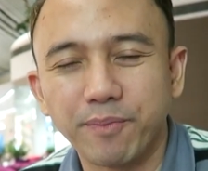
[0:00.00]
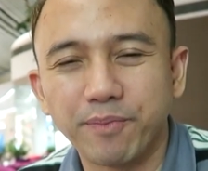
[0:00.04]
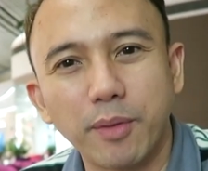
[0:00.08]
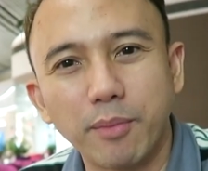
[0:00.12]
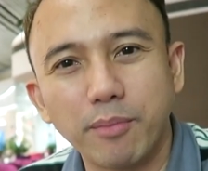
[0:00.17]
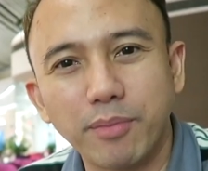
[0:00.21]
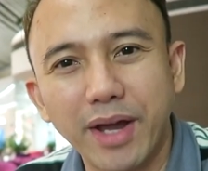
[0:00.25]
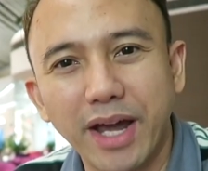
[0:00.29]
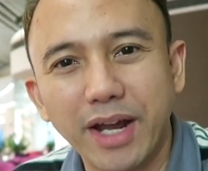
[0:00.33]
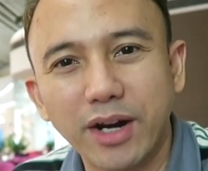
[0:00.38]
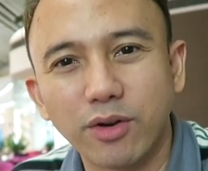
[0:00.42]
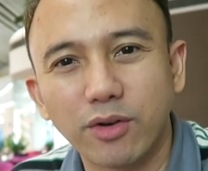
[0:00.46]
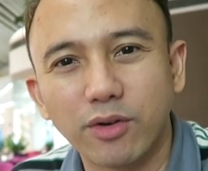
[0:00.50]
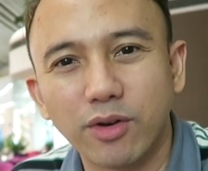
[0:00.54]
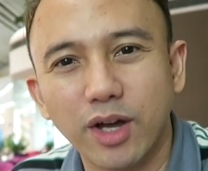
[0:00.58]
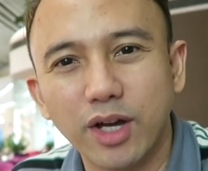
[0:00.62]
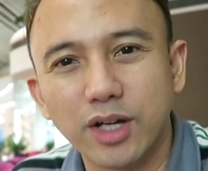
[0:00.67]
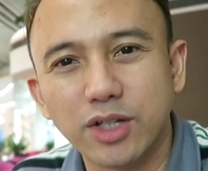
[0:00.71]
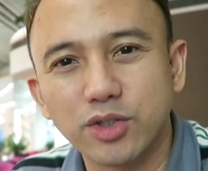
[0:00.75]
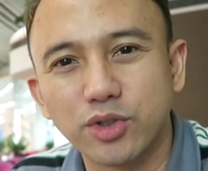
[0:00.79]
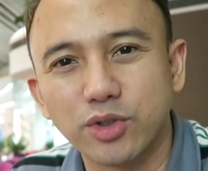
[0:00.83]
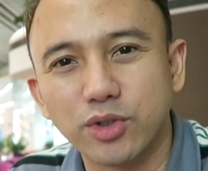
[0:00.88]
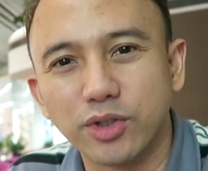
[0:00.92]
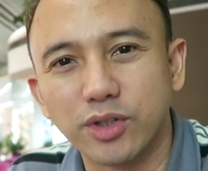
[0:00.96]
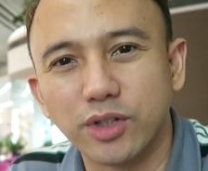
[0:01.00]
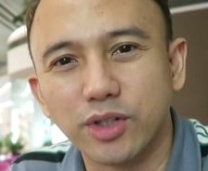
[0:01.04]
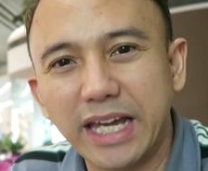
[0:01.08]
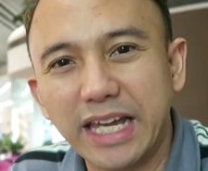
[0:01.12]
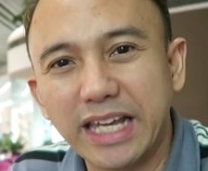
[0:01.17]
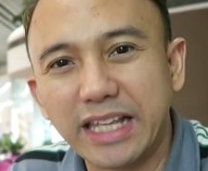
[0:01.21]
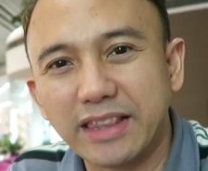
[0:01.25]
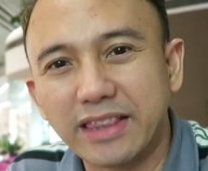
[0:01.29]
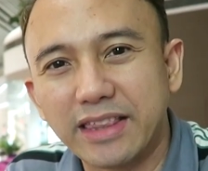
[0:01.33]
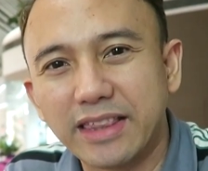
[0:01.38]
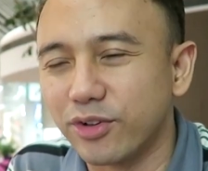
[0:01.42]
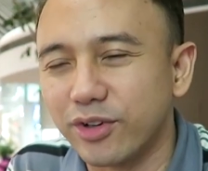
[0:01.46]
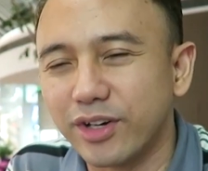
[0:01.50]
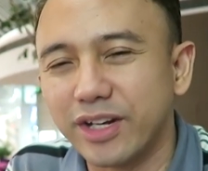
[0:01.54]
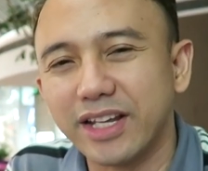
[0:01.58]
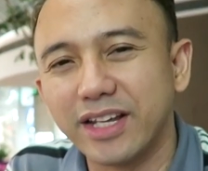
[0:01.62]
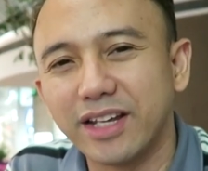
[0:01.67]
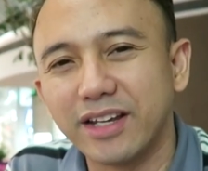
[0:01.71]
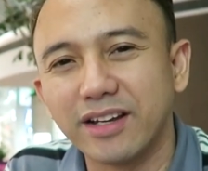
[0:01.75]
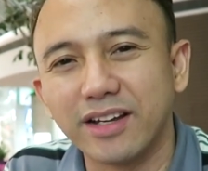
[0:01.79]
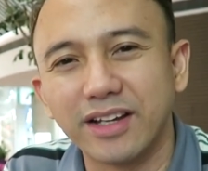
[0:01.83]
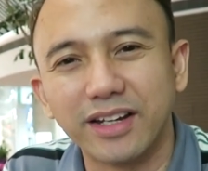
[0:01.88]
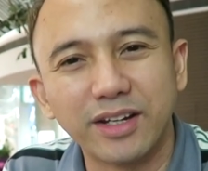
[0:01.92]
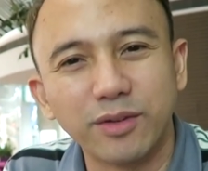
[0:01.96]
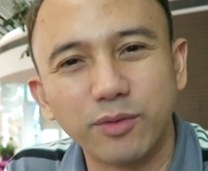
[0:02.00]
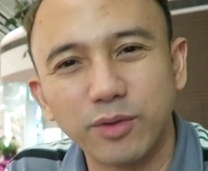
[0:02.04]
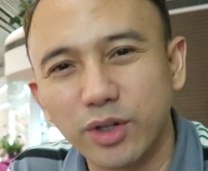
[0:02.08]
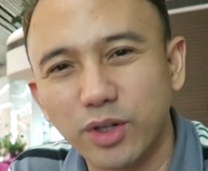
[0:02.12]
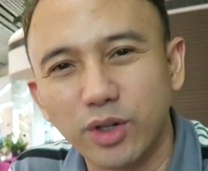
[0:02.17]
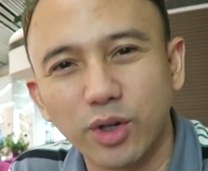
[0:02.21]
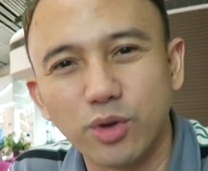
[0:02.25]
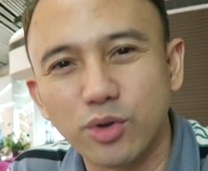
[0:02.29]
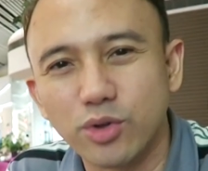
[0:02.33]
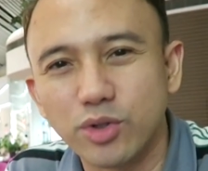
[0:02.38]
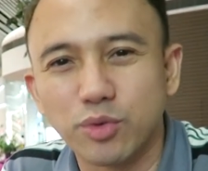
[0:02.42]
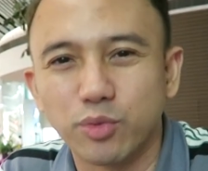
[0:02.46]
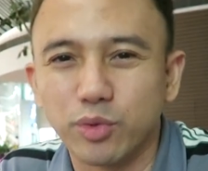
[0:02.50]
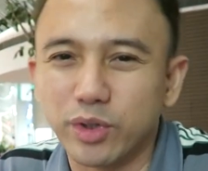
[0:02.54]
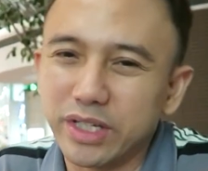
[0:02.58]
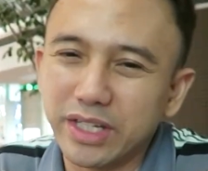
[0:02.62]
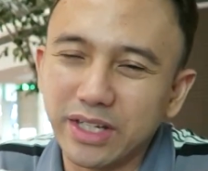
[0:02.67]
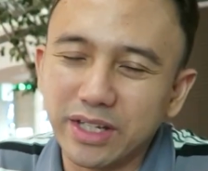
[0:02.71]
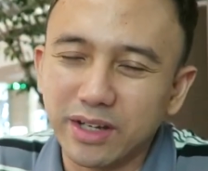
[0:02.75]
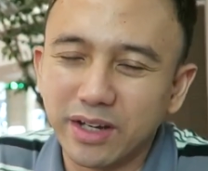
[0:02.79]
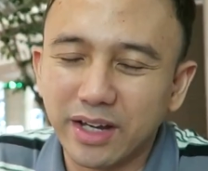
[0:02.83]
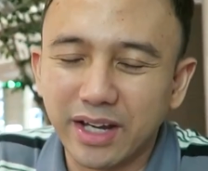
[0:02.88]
from 9 o'clock to 8:30, and if we close, we